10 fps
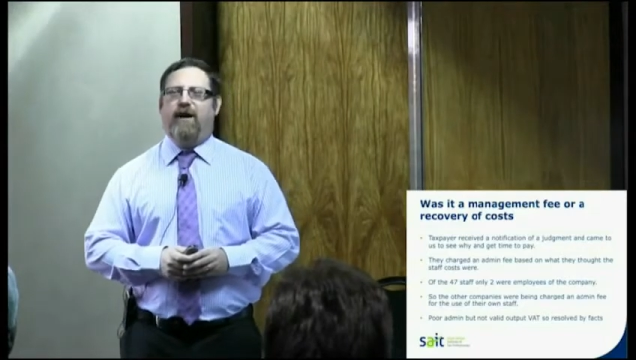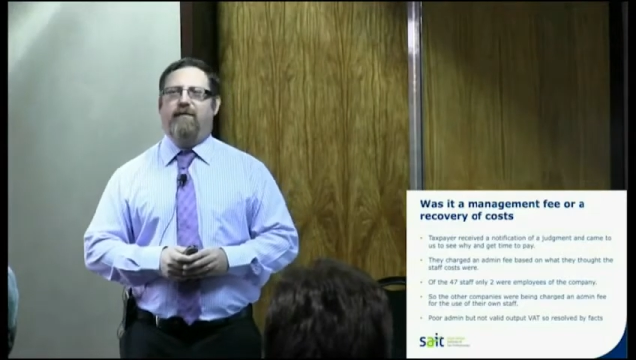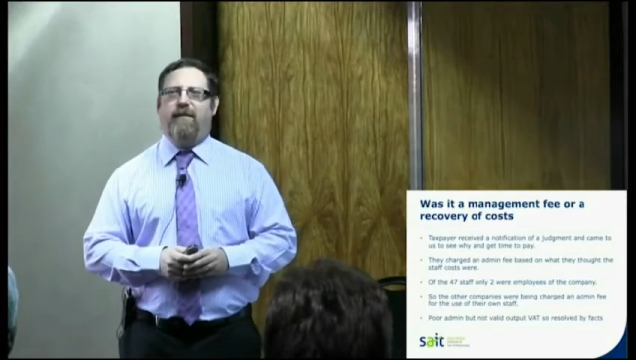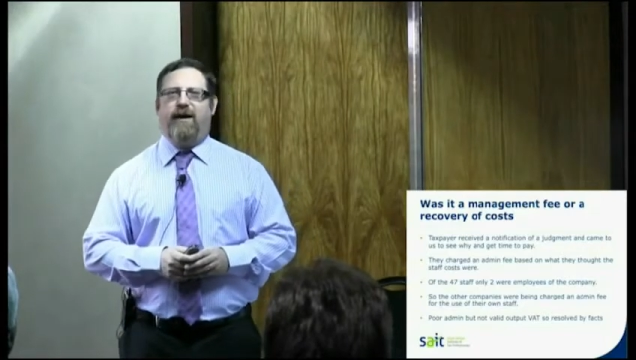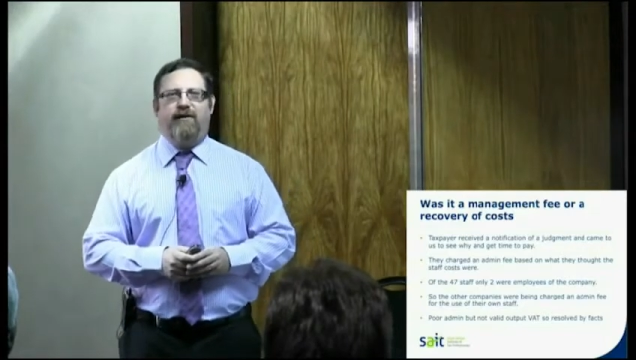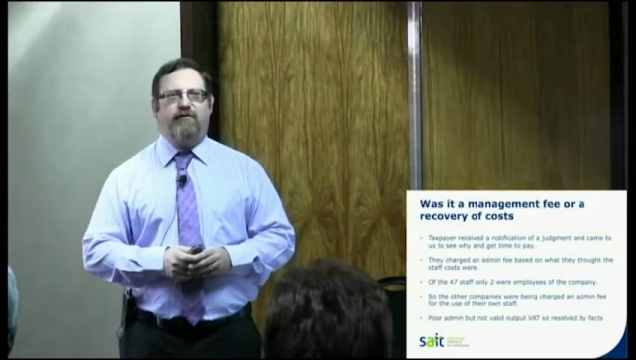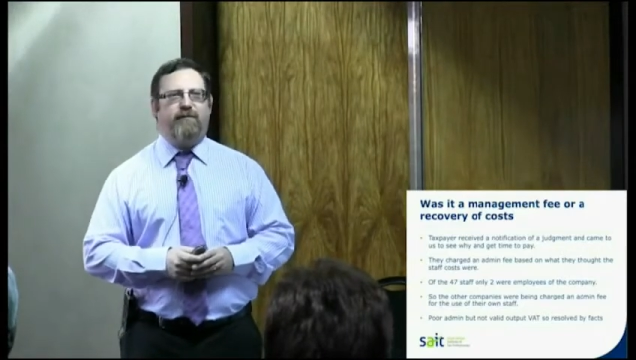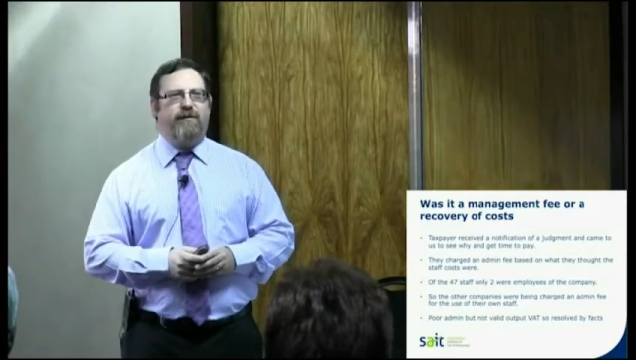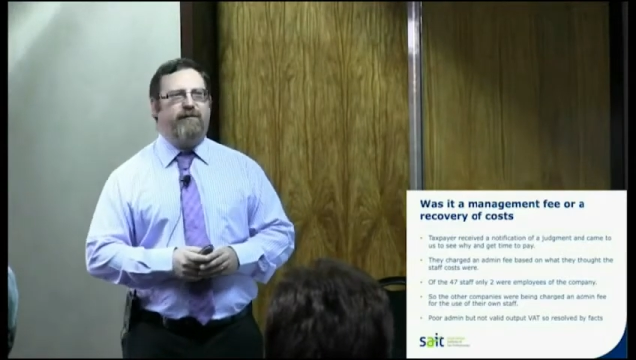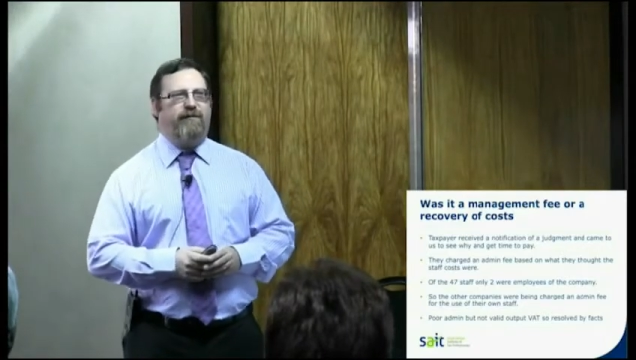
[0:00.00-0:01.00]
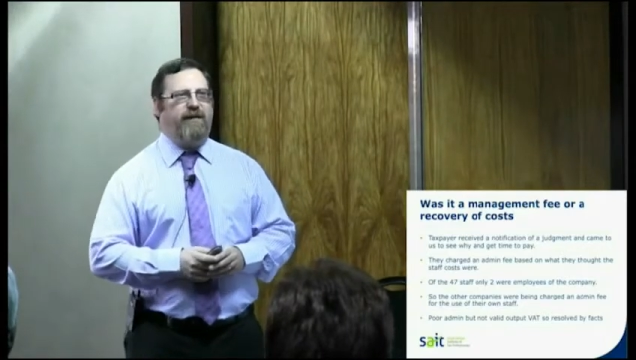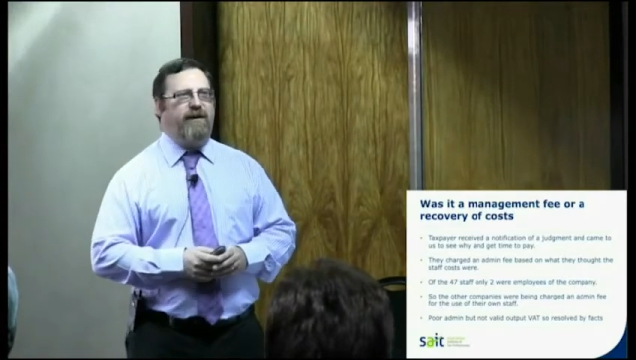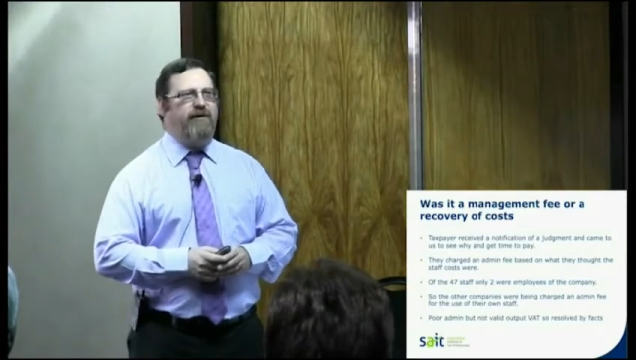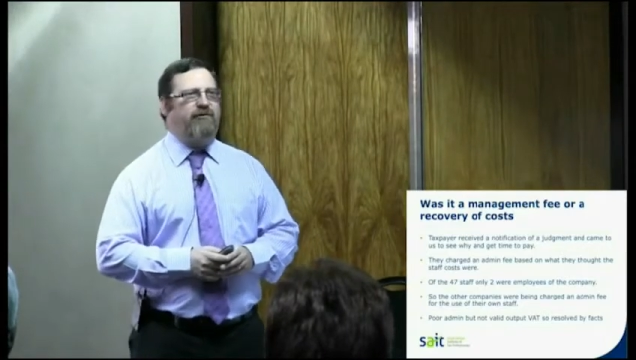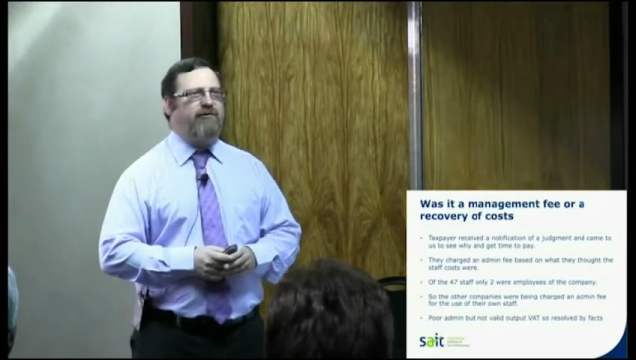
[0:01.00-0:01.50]
a management
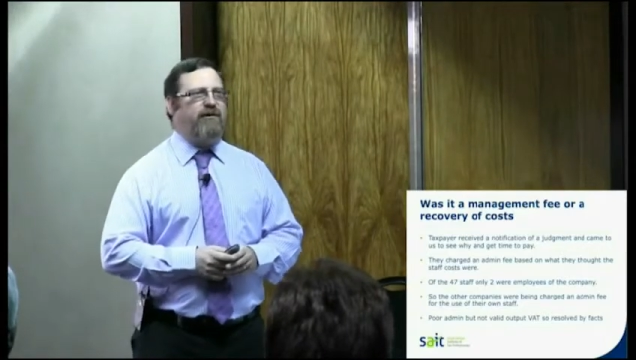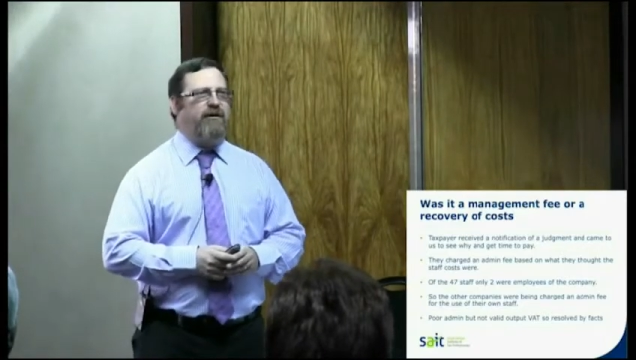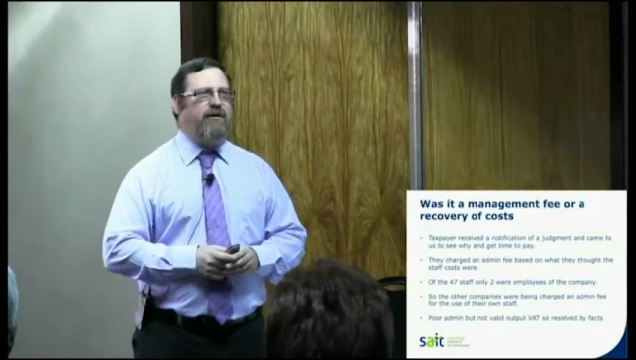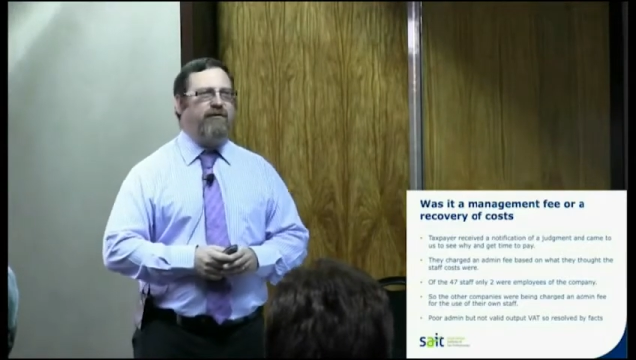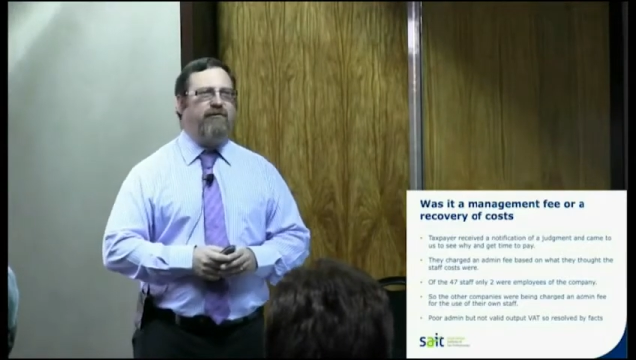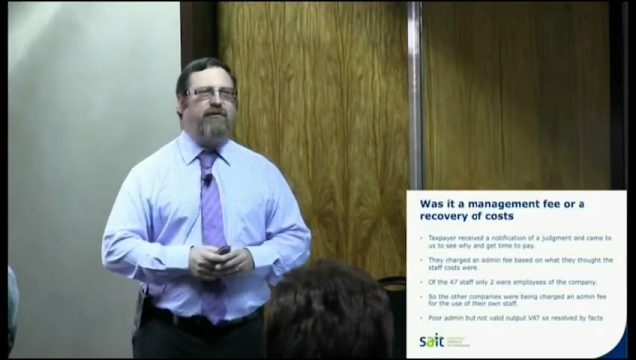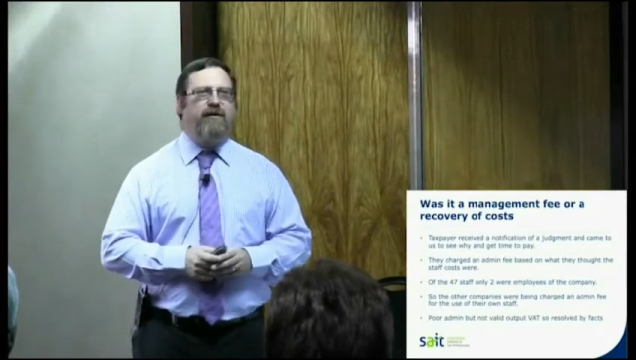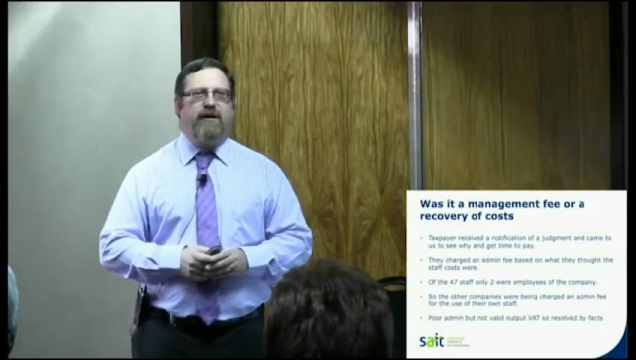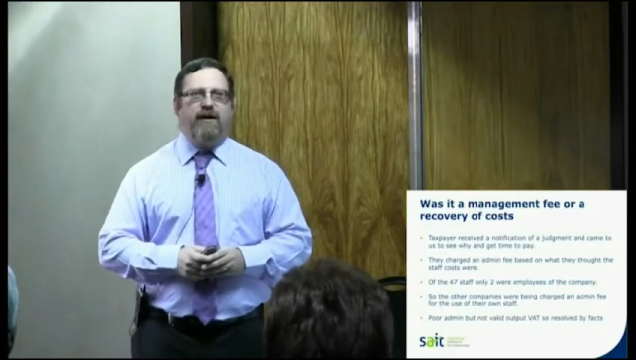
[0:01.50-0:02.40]
fee charged.